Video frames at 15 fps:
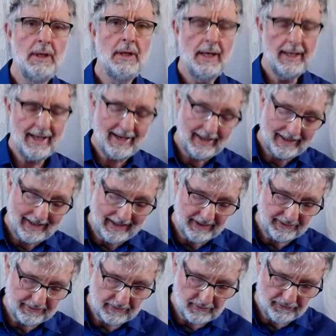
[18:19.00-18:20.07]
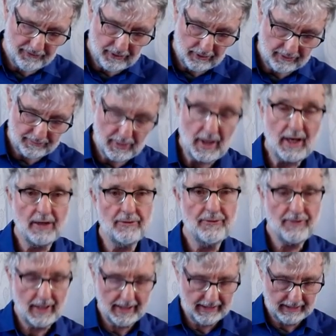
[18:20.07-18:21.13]
In any case, the first part of
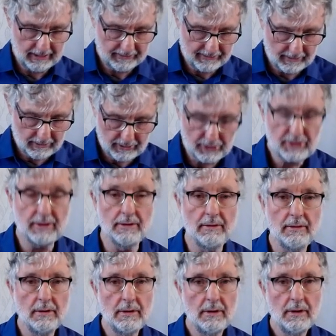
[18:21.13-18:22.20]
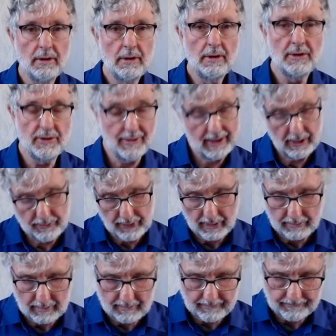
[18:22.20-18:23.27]
finding a solution to any
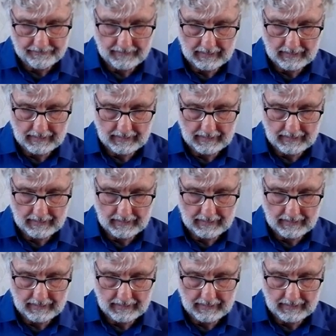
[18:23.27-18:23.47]
problem